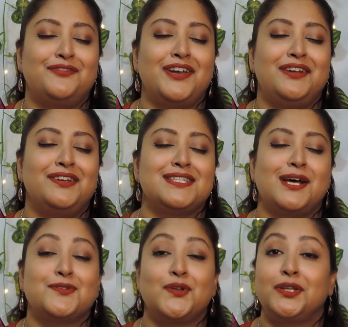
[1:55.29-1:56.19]
the fragrance
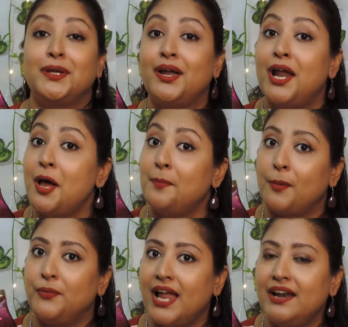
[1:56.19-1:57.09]
house or their
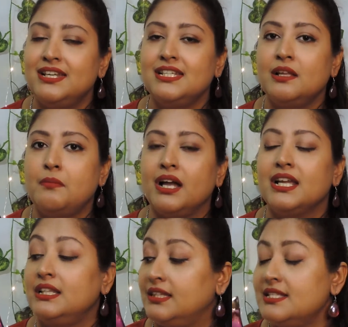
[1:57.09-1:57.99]
popularity in the market,